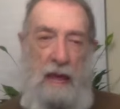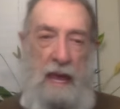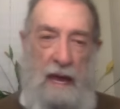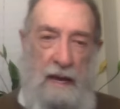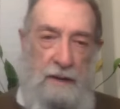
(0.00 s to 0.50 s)

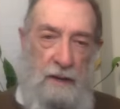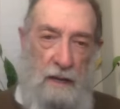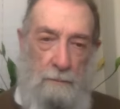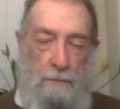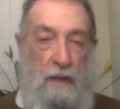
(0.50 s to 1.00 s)
And,
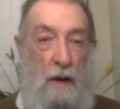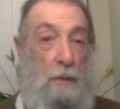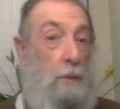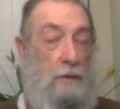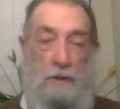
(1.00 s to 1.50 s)
uh, you
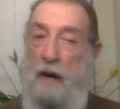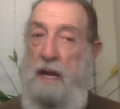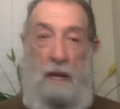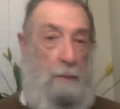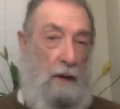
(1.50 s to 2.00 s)
know, we were
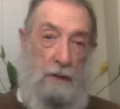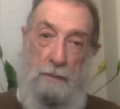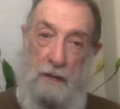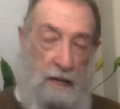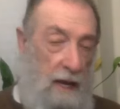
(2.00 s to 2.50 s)
talking about
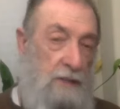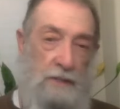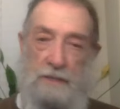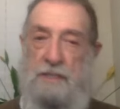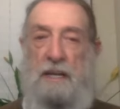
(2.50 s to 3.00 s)

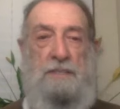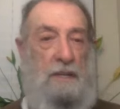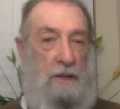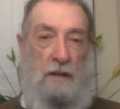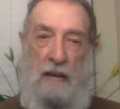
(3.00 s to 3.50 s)
communications, and I
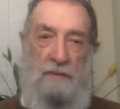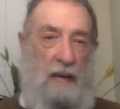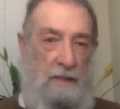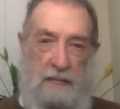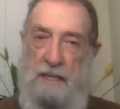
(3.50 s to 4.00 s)
said, look, I've
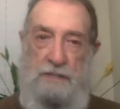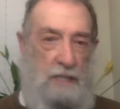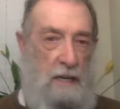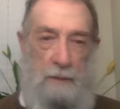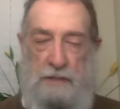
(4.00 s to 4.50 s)
got ten
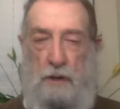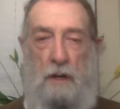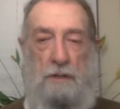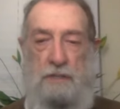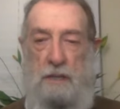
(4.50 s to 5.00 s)
G M S
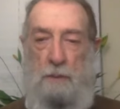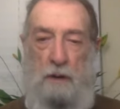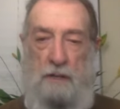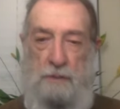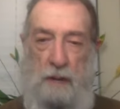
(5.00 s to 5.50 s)
R, G M
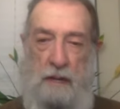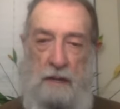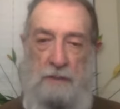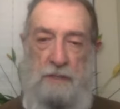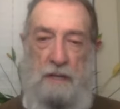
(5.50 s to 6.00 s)
R S
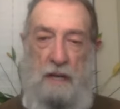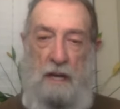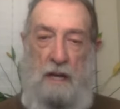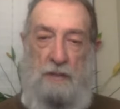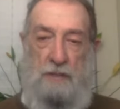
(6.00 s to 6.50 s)
radios.
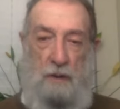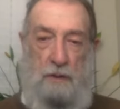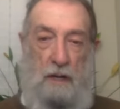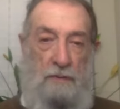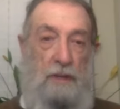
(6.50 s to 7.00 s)
So,
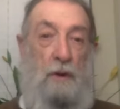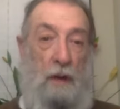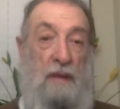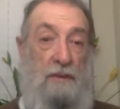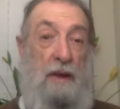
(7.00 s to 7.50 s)
you know, if you
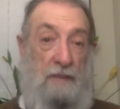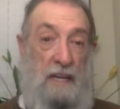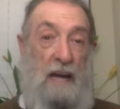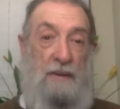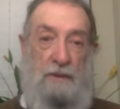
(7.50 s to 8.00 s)
don't, if you haven't
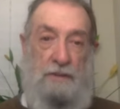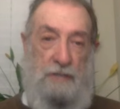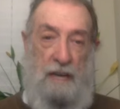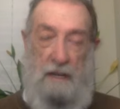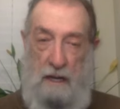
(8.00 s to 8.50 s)
gotten yours
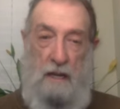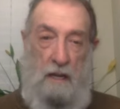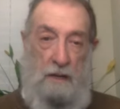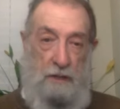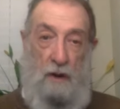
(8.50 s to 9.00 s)
yet,
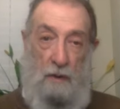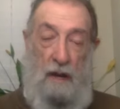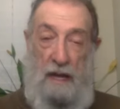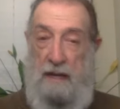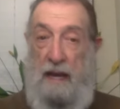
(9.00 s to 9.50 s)
you know,
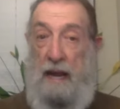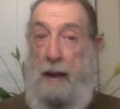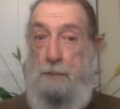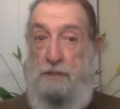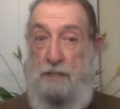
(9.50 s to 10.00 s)
and, and it
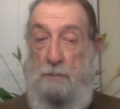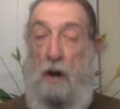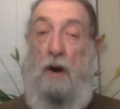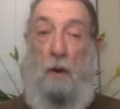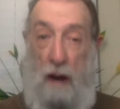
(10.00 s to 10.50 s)
happens
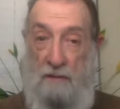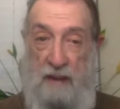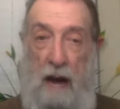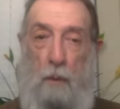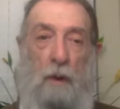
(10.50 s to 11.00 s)
tomorrow, I've
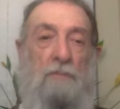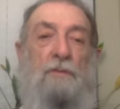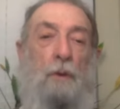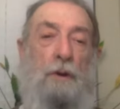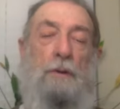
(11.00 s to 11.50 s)
got one
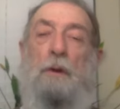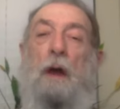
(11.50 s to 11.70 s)
for you,